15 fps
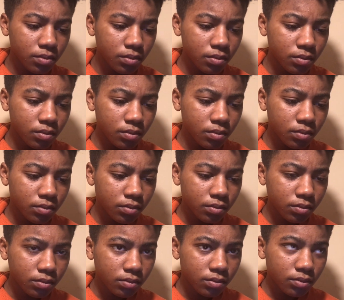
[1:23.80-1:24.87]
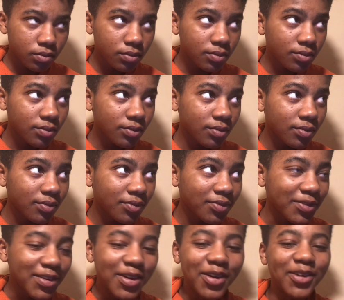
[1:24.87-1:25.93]
I
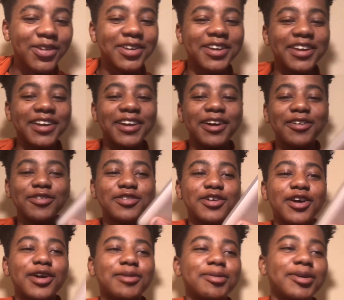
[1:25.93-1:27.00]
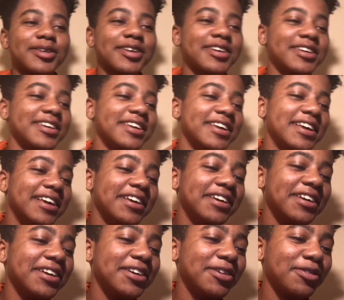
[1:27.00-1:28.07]
cool. Oh yeah, I forgot about that.
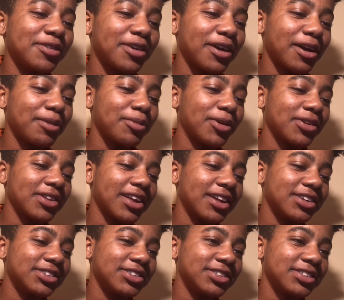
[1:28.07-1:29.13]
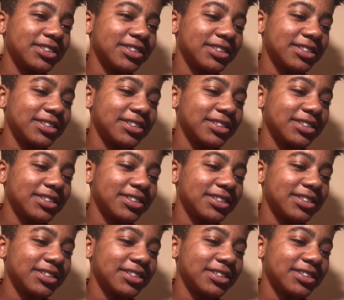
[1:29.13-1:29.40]
Forgot about that damn.